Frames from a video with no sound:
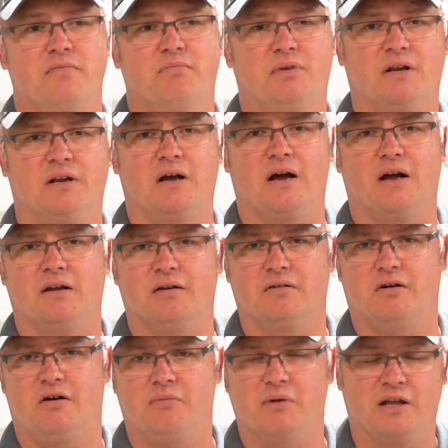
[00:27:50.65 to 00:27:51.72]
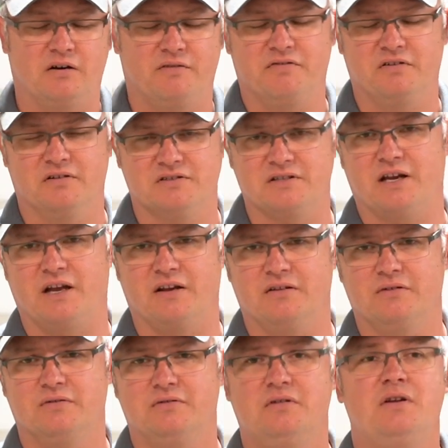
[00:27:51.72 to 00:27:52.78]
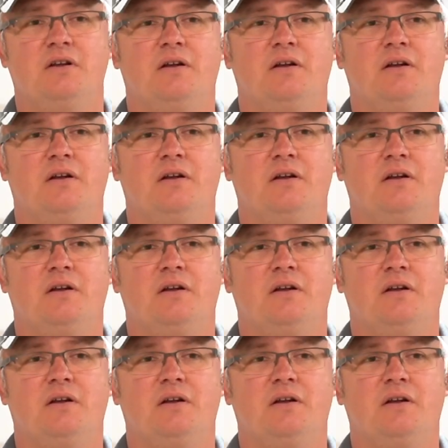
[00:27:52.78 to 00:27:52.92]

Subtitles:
but on all my other fields I had to.